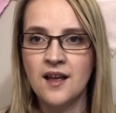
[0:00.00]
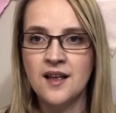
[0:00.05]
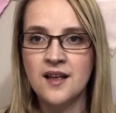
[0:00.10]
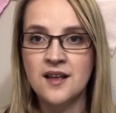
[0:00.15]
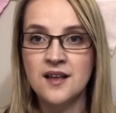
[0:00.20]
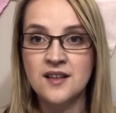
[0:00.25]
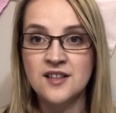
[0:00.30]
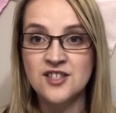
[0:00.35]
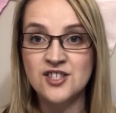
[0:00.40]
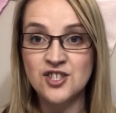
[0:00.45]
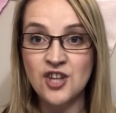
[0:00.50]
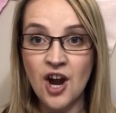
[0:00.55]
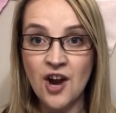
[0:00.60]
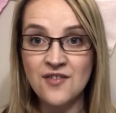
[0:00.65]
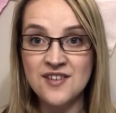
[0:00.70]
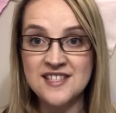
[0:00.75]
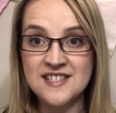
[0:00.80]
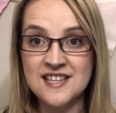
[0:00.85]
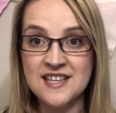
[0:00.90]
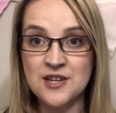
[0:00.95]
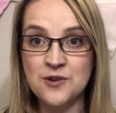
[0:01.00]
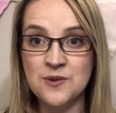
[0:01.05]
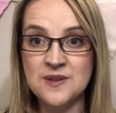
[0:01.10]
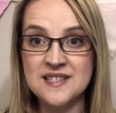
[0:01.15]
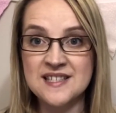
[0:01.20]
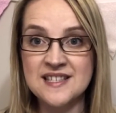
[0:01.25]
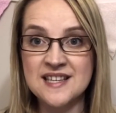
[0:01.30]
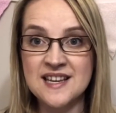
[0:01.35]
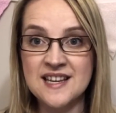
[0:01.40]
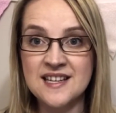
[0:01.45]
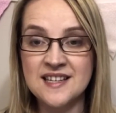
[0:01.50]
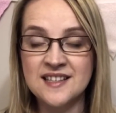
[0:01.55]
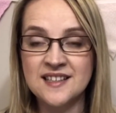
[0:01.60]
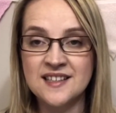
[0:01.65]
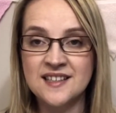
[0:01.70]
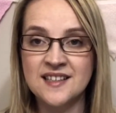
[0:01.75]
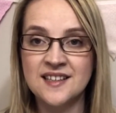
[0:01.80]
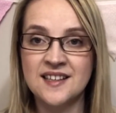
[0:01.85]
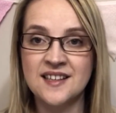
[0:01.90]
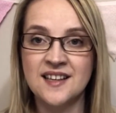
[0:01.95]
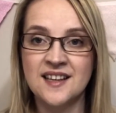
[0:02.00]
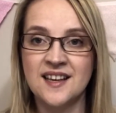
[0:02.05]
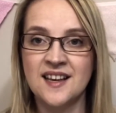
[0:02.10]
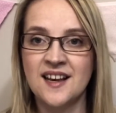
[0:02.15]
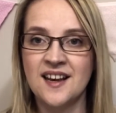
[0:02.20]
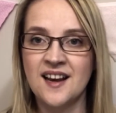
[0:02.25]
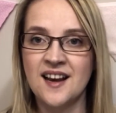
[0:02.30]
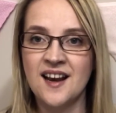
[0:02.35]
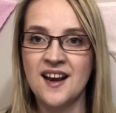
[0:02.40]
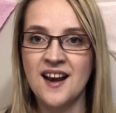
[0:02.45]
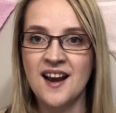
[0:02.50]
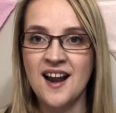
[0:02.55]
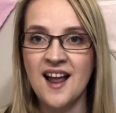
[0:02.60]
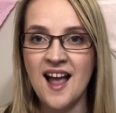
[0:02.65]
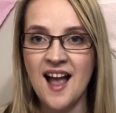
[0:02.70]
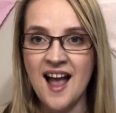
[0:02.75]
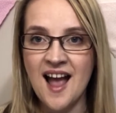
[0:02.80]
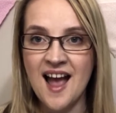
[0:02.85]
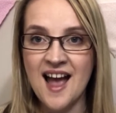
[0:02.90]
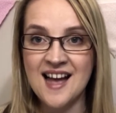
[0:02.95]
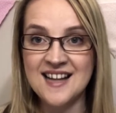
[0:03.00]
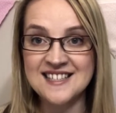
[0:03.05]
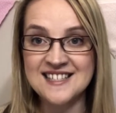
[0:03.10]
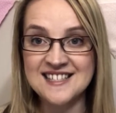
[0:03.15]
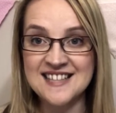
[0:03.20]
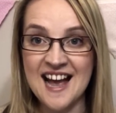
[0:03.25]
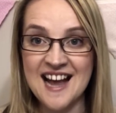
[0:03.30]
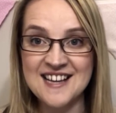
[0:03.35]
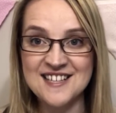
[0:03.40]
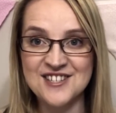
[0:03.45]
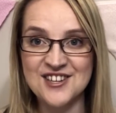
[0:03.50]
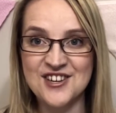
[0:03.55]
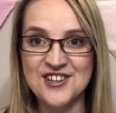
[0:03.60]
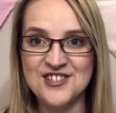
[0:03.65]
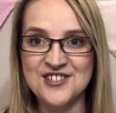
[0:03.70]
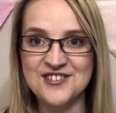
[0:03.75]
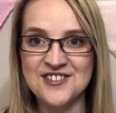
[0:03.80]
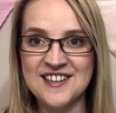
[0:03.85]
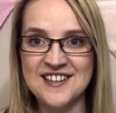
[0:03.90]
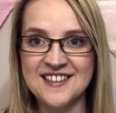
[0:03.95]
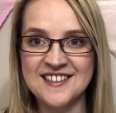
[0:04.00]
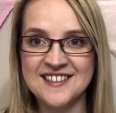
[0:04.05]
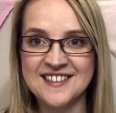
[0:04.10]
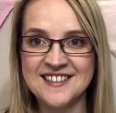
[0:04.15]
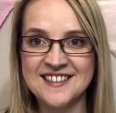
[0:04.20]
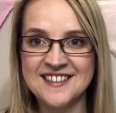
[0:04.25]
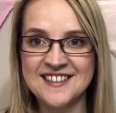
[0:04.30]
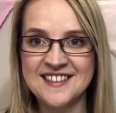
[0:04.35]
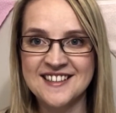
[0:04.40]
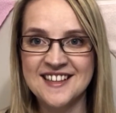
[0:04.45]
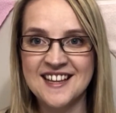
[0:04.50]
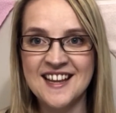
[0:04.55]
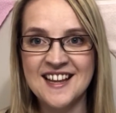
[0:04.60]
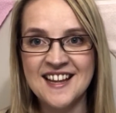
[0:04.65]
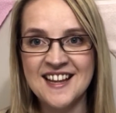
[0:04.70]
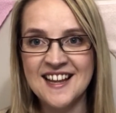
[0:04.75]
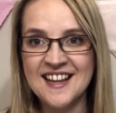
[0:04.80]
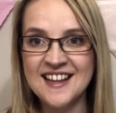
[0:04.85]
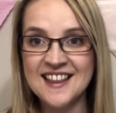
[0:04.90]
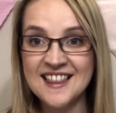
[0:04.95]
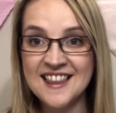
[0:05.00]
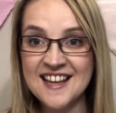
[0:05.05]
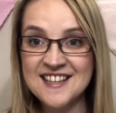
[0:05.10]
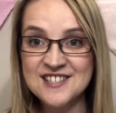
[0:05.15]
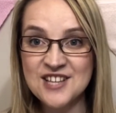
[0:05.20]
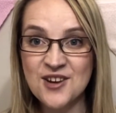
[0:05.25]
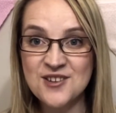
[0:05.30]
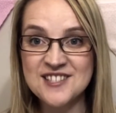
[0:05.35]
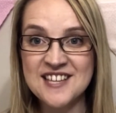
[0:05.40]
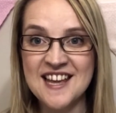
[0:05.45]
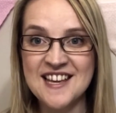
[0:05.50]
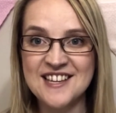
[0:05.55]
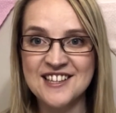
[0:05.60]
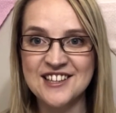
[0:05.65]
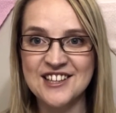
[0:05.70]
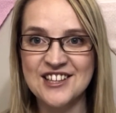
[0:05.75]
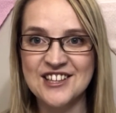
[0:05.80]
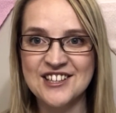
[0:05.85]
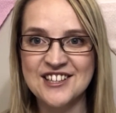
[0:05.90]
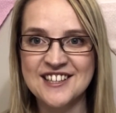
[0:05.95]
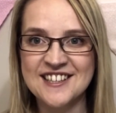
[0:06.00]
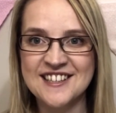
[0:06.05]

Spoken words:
story sequencing, and size ordering. Let's go take a look.